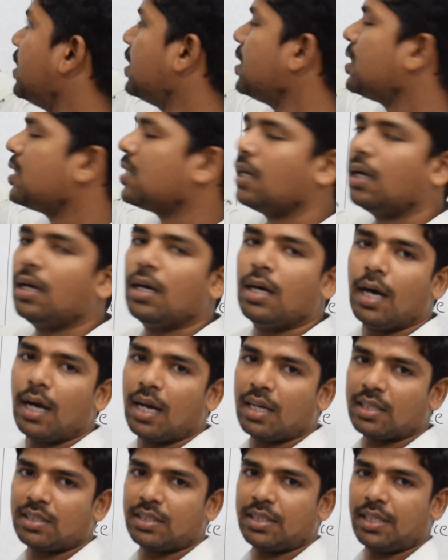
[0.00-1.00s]
is
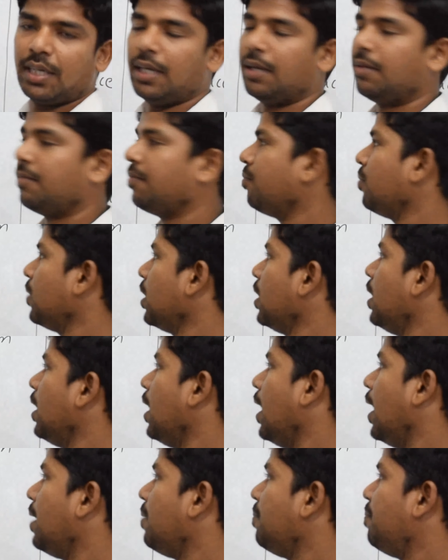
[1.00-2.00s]
a string,
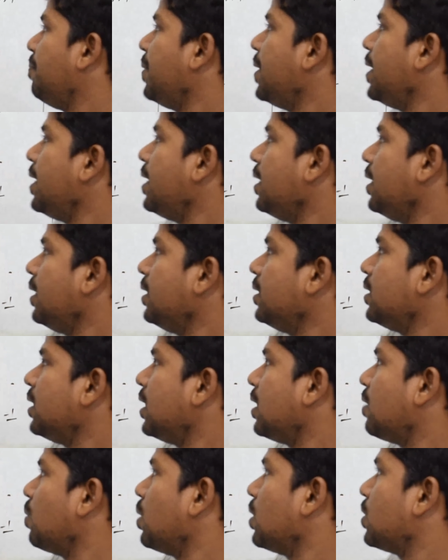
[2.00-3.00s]
and B is
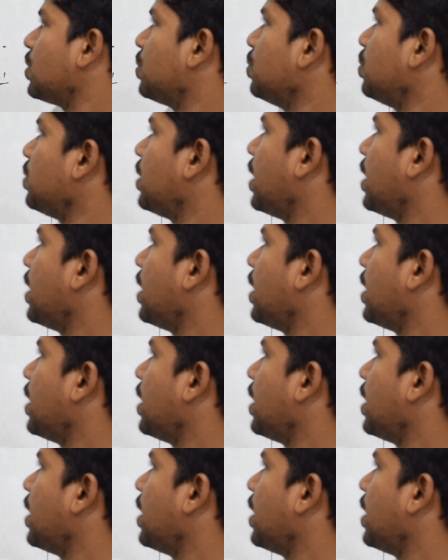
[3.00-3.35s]
equals to